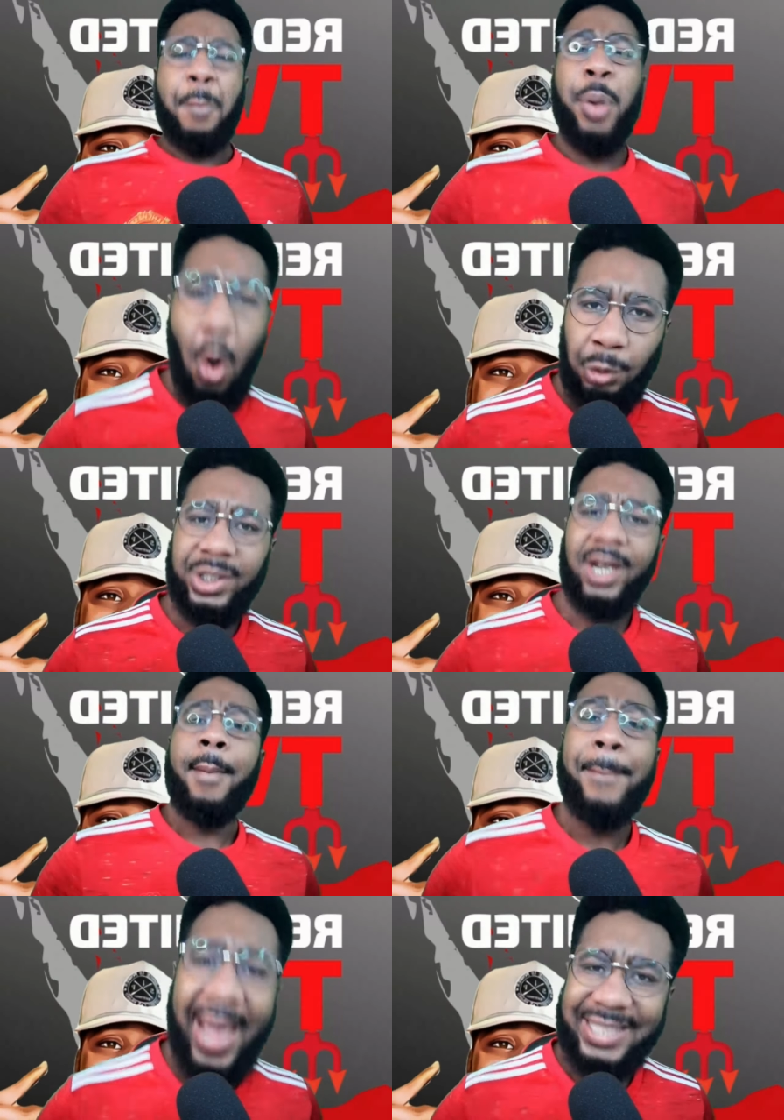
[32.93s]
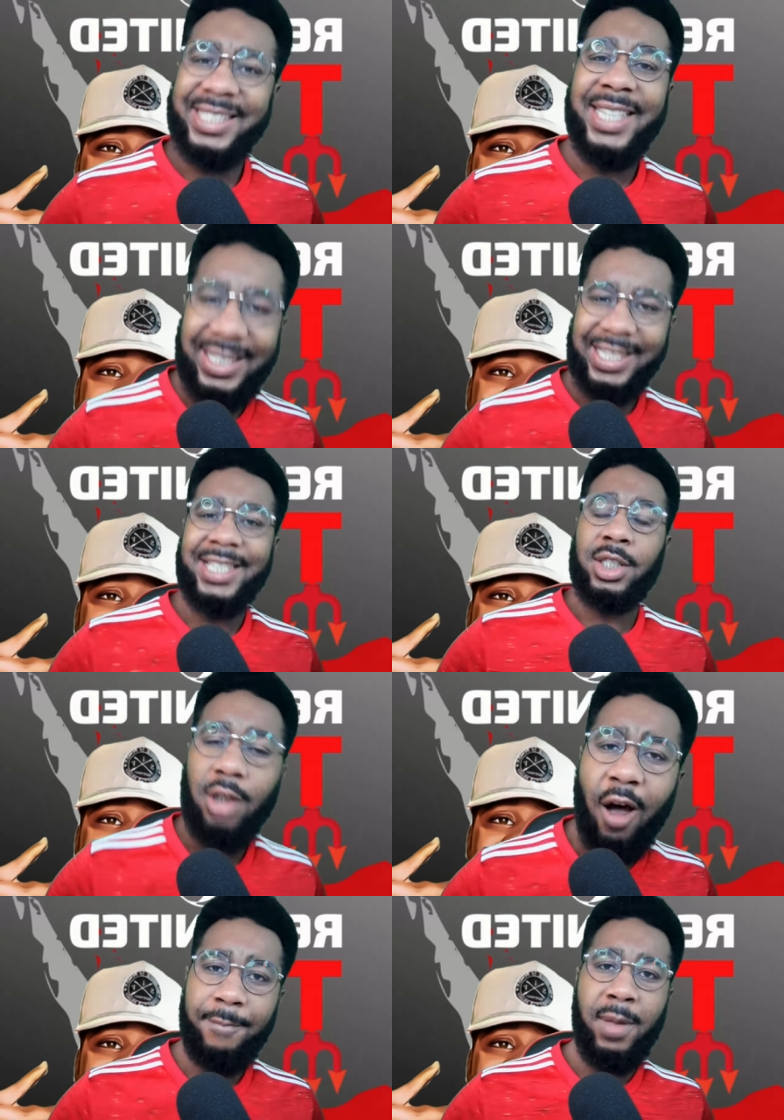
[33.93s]
Poach Man City
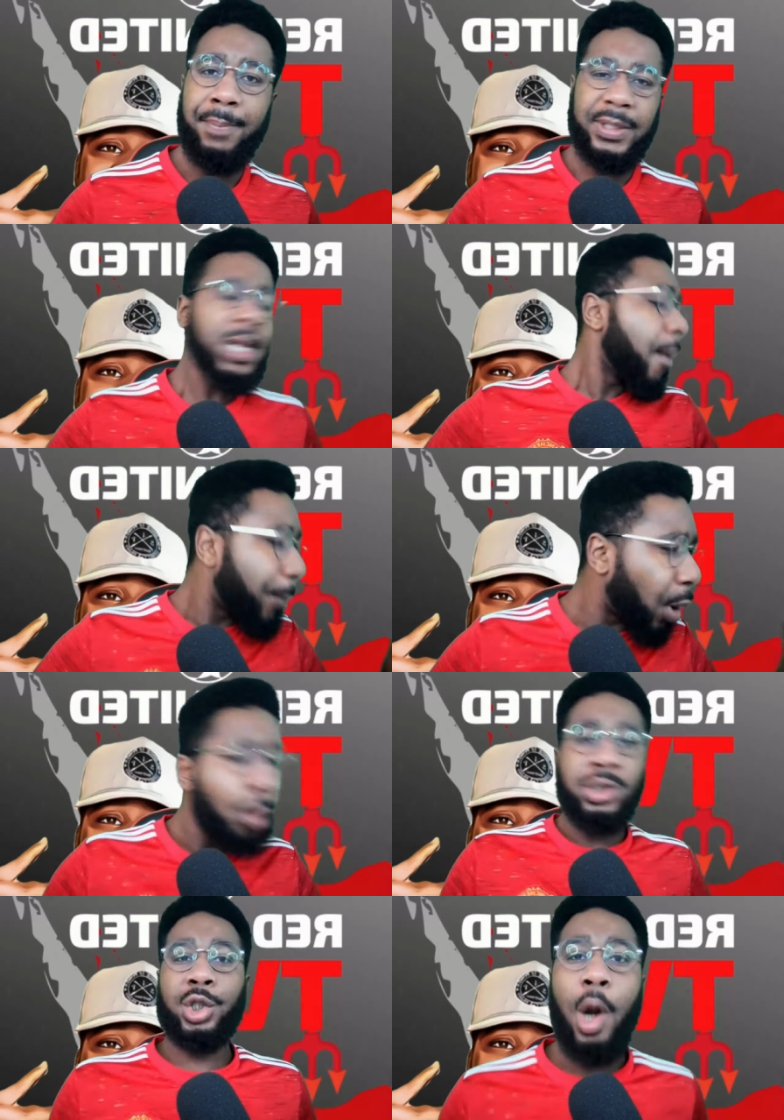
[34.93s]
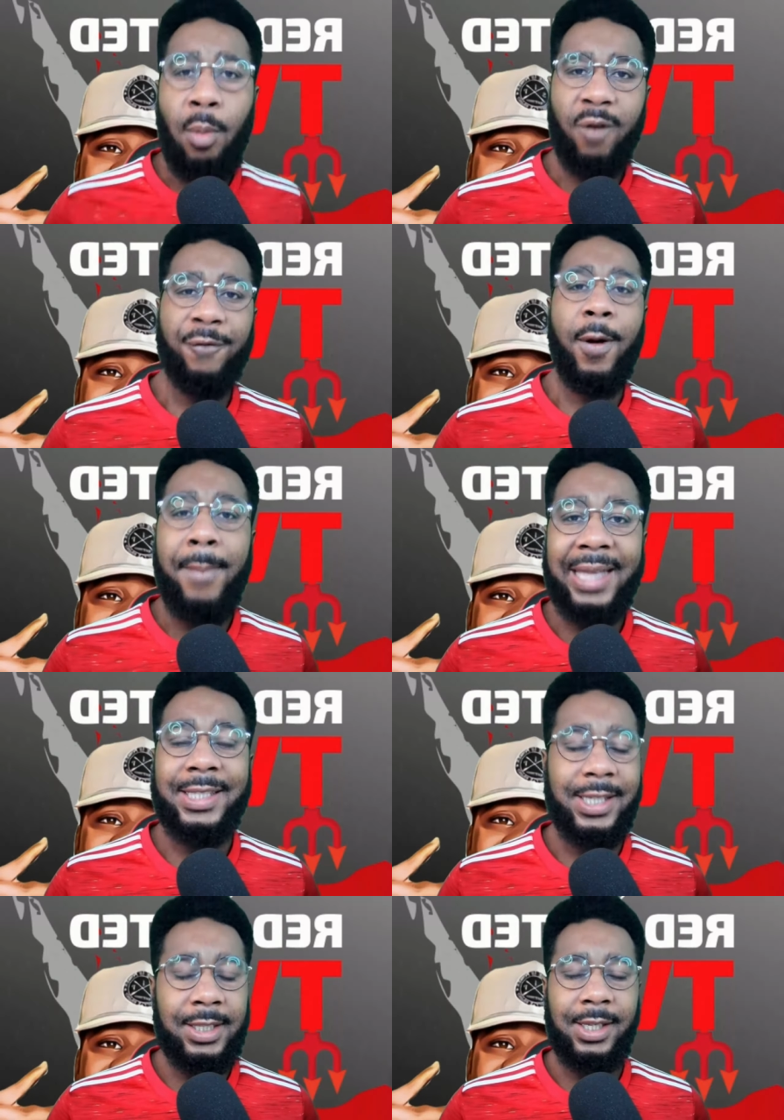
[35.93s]
staff members, poach someone from Man
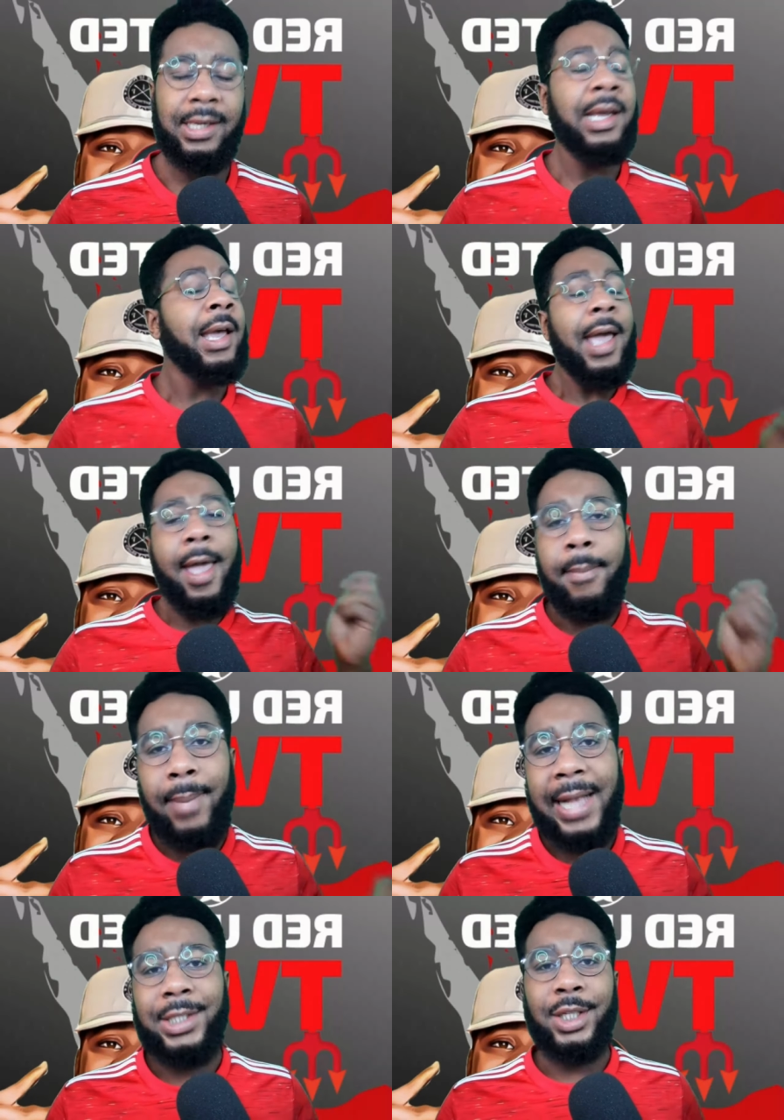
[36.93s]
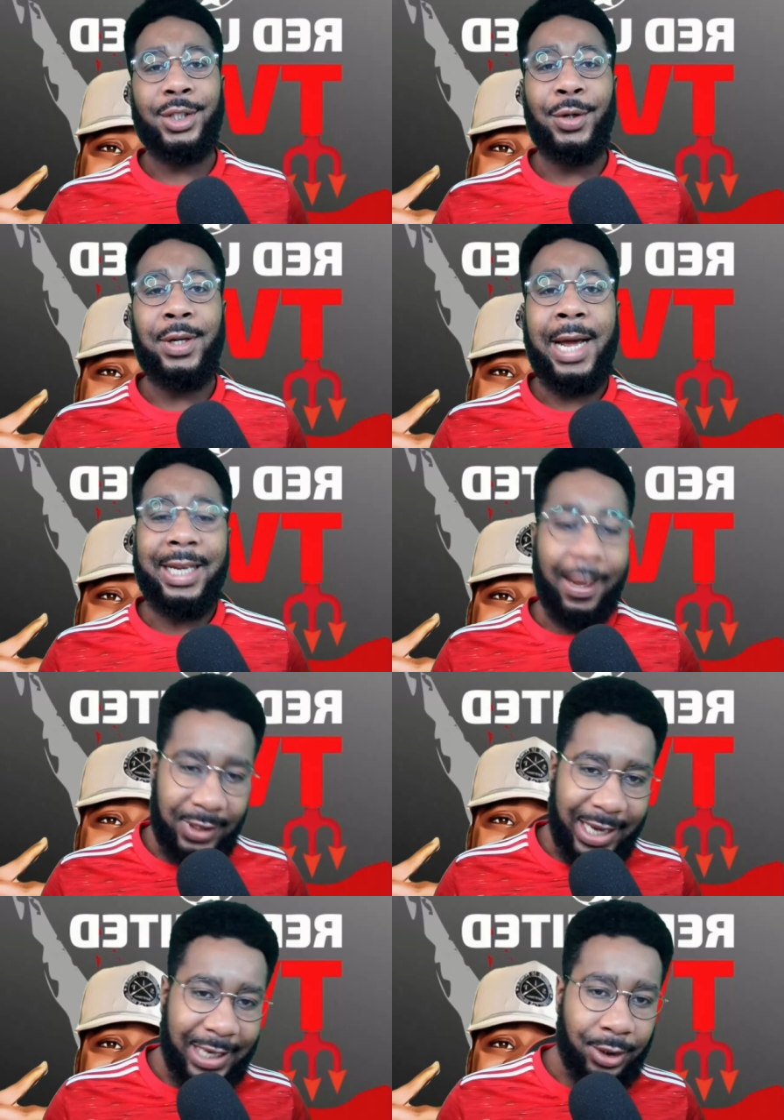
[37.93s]
City. And Manchester United have
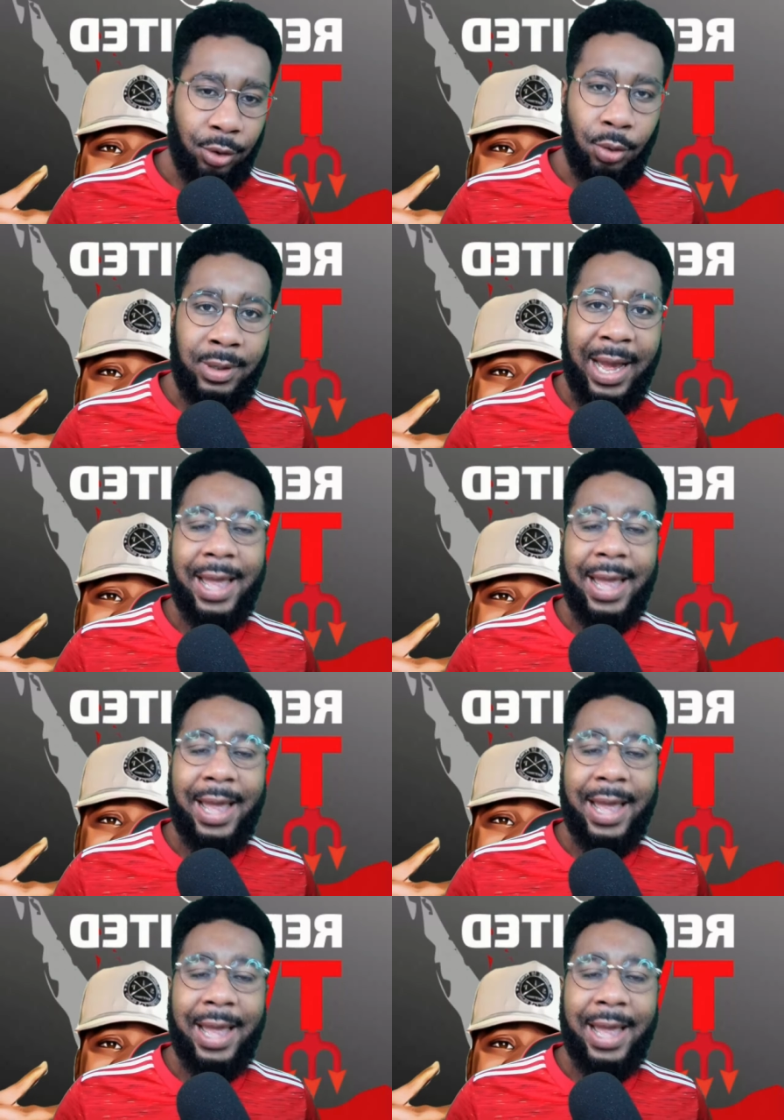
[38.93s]
decided to do that